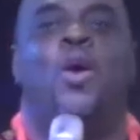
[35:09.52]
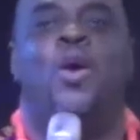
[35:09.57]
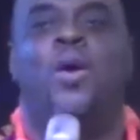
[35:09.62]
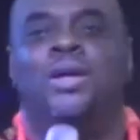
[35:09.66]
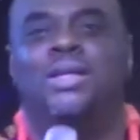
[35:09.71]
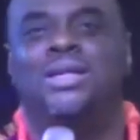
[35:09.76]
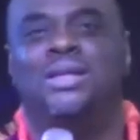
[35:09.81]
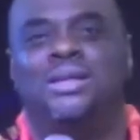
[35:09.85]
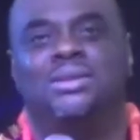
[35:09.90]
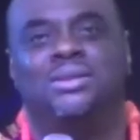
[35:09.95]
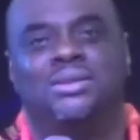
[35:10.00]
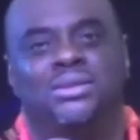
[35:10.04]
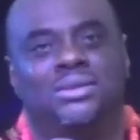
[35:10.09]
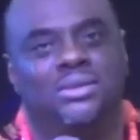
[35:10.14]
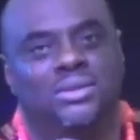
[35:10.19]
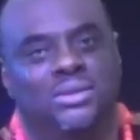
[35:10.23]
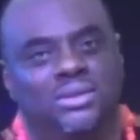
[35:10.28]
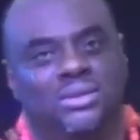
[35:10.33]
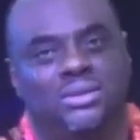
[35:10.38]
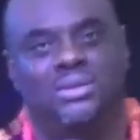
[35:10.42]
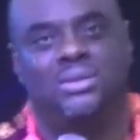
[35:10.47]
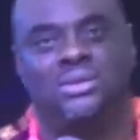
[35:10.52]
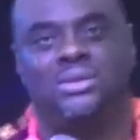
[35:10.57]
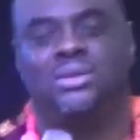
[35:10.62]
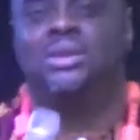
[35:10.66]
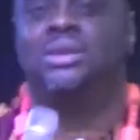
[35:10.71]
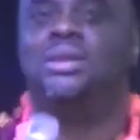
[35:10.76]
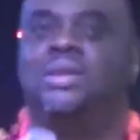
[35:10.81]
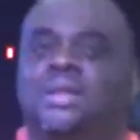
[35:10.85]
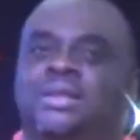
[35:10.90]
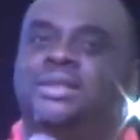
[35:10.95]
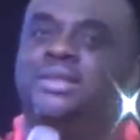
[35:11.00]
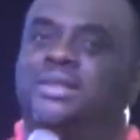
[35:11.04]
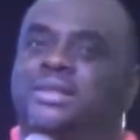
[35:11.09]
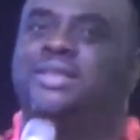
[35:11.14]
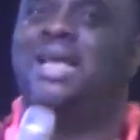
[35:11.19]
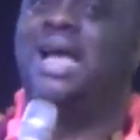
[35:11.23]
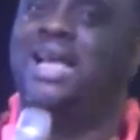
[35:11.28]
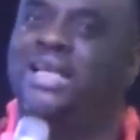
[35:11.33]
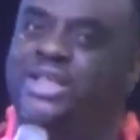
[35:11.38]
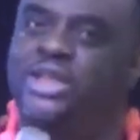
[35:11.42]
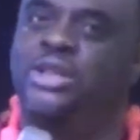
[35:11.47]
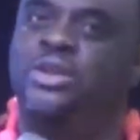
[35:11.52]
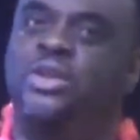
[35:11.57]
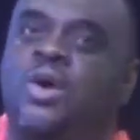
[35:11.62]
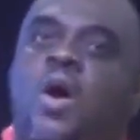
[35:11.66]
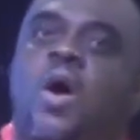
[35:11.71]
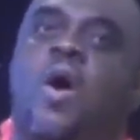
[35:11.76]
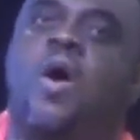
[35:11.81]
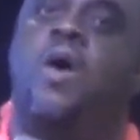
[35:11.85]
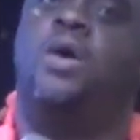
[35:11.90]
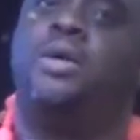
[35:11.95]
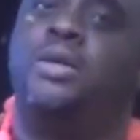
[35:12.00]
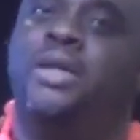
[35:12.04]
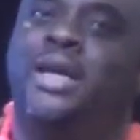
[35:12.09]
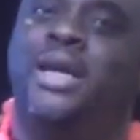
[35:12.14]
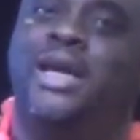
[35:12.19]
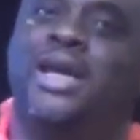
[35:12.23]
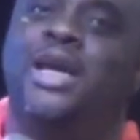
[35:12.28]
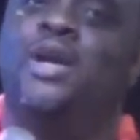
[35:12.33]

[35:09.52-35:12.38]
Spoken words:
Lord, searching all the